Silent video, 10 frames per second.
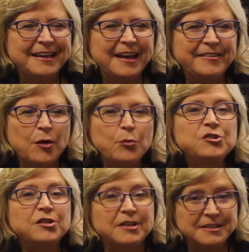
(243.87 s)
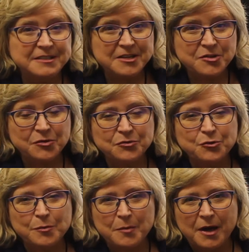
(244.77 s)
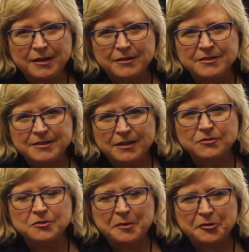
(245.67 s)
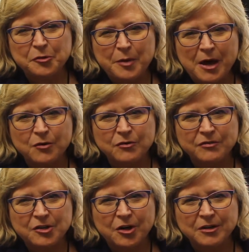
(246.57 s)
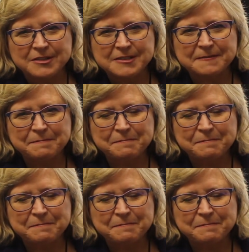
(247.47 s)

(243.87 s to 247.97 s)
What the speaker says: and that we should continue to remind ourselves about the power of the arts.